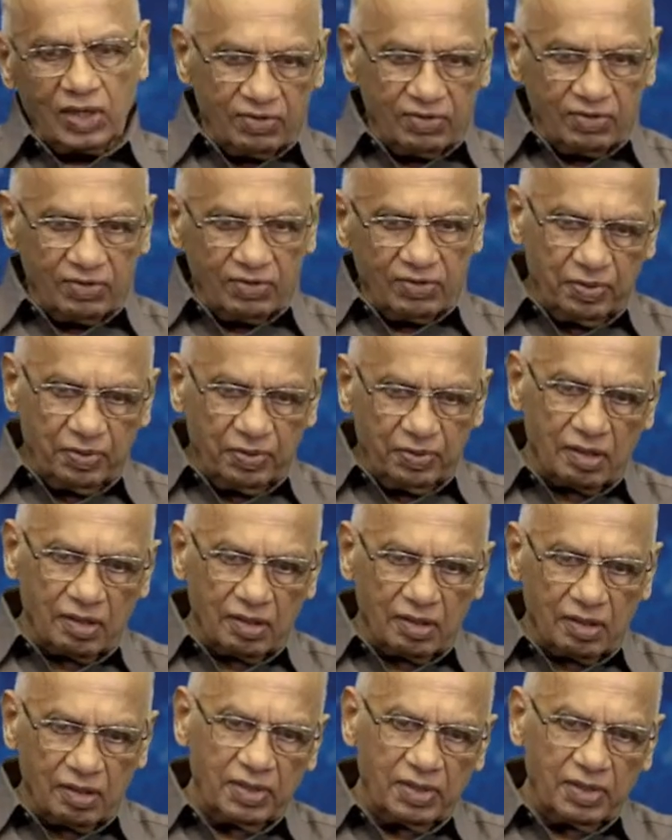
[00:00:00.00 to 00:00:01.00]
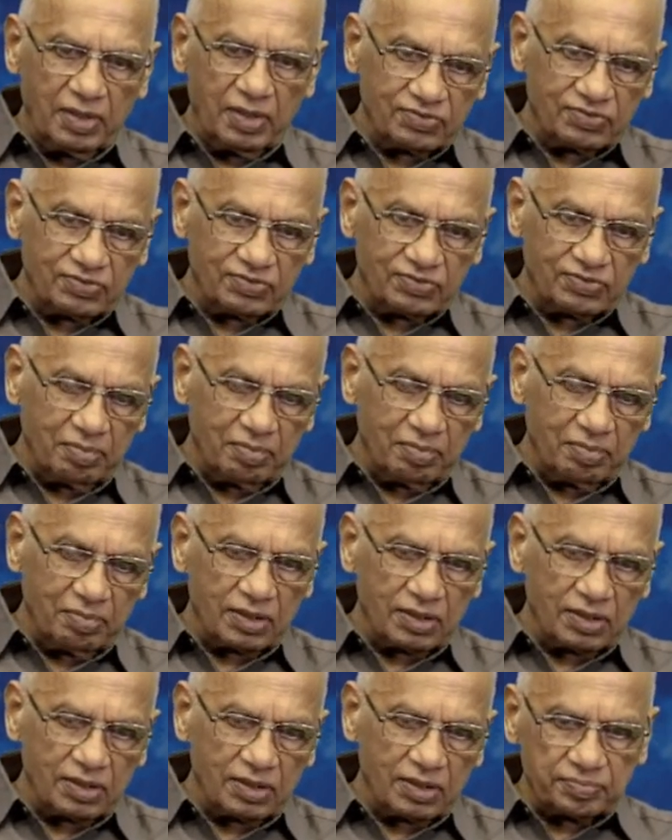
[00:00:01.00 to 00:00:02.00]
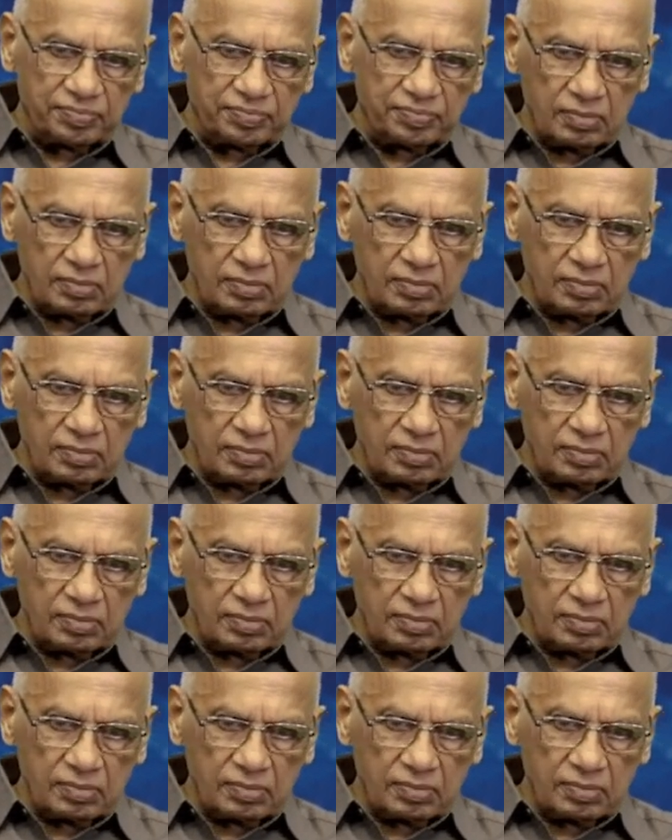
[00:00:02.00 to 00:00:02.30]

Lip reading: have a pin made of that metal